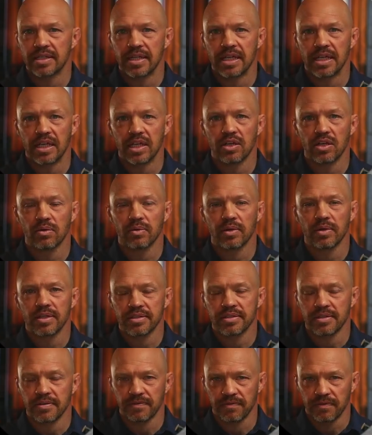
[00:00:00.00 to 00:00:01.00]
to increase
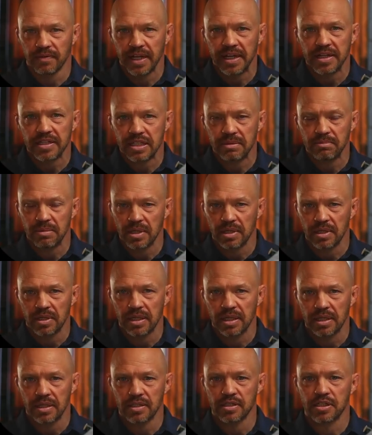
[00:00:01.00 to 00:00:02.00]
the
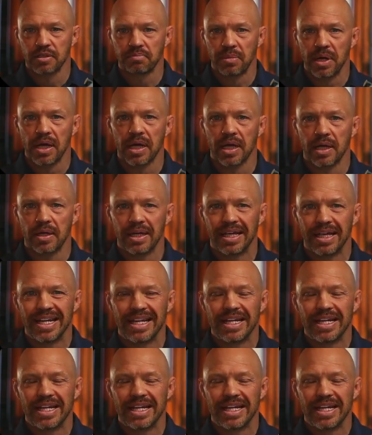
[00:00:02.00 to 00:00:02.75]
flexibility of the spine